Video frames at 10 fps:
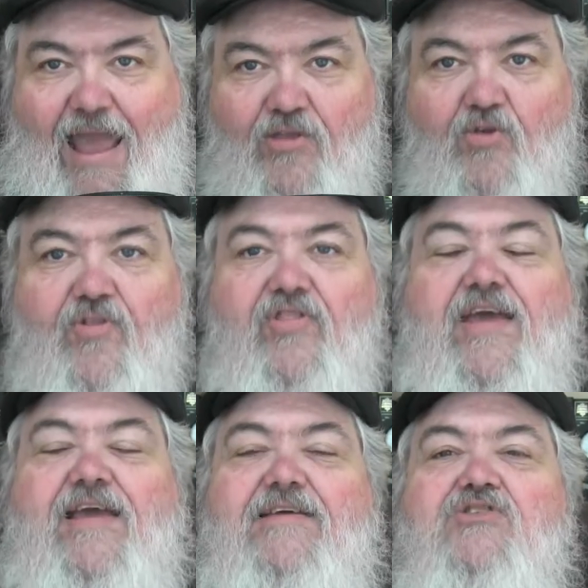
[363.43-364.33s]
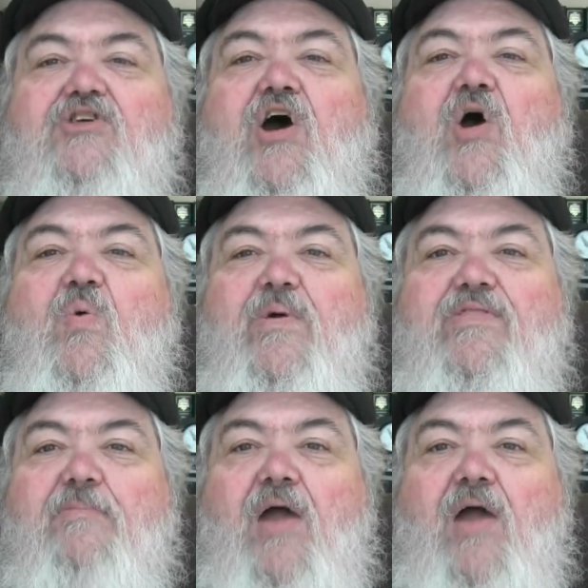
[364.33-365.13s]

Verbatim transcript: handle things with the